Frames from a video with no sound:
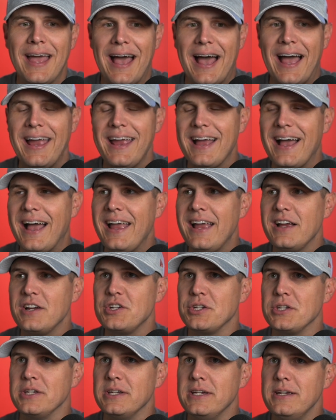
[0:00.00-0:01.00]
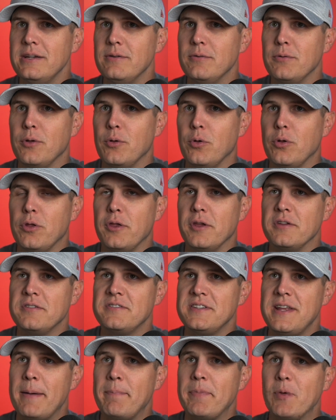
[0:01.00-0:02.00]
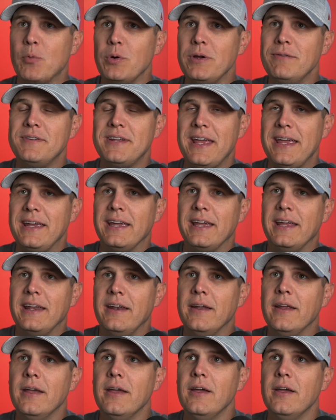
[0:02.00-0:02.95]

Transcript: I actually, the step that we've taken